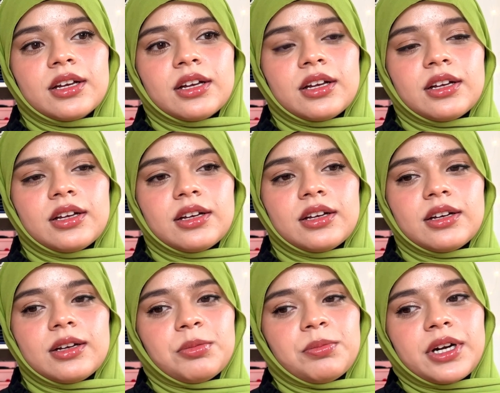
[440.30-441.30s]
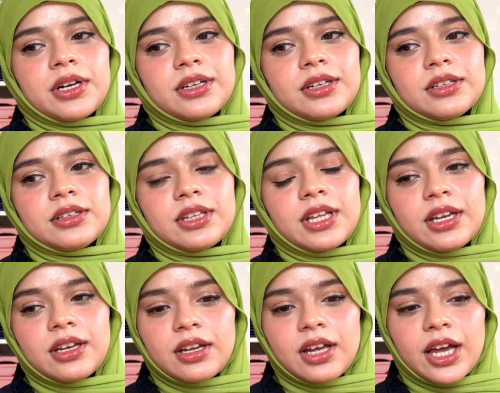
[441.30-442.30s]
but
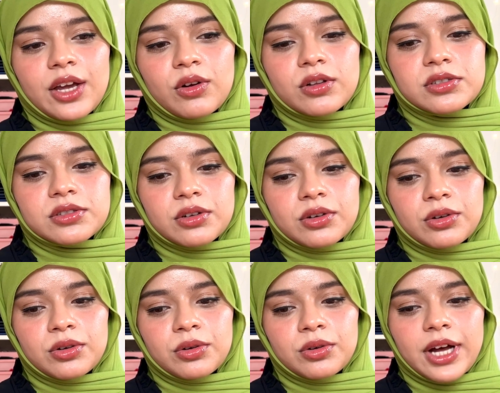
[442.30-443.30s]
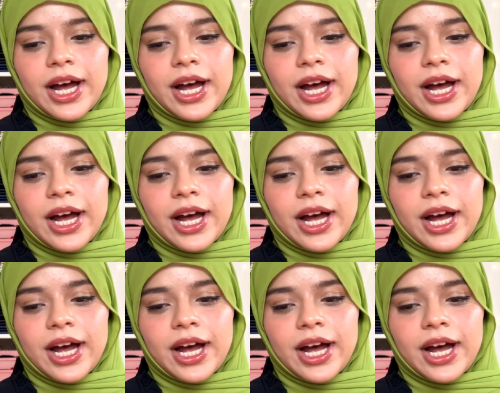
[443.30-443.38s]
then I also,